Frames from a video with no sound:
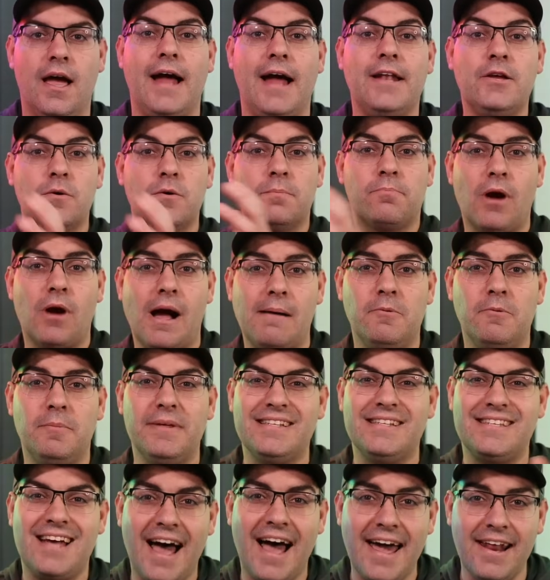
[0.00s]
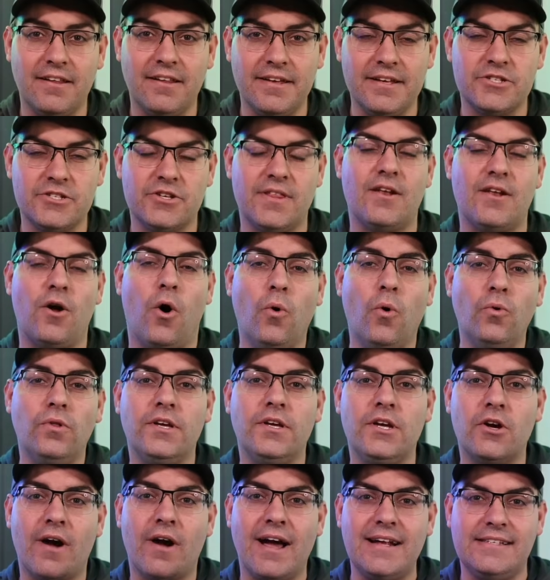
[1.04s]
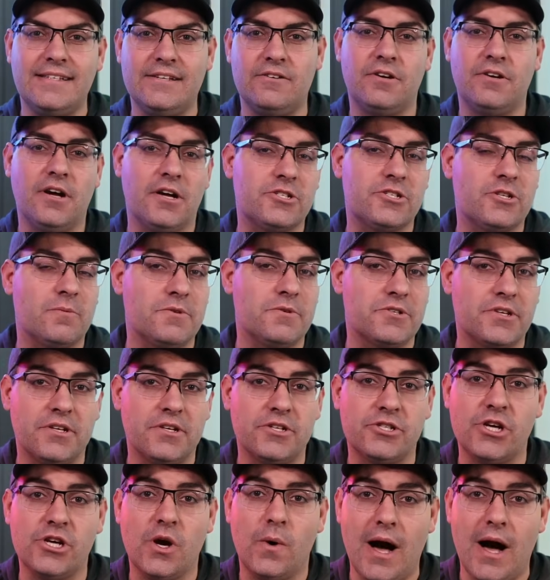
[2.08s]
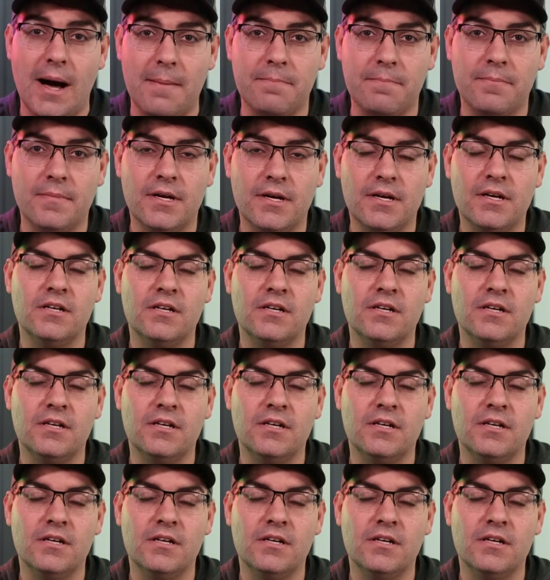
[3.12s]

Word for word: And you would probably title it so that only your ideal customer is gonna show up.